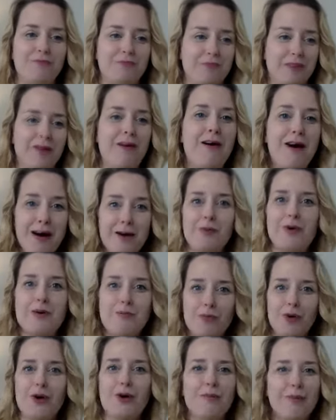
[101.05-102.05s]
oh, I want
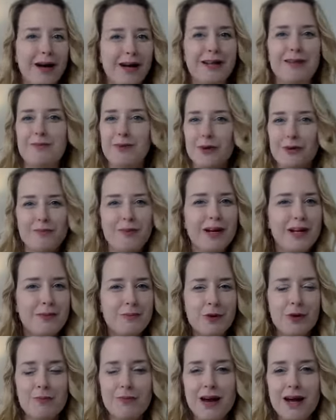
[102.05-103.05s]
more money, more money,
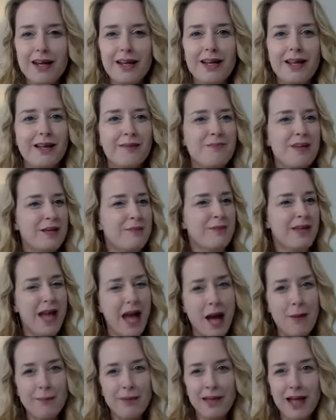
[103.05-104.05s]
more money, make me
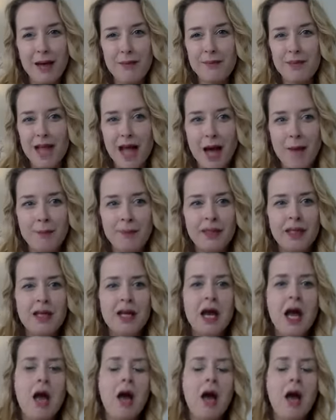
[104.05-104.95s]
happy, happy, happy.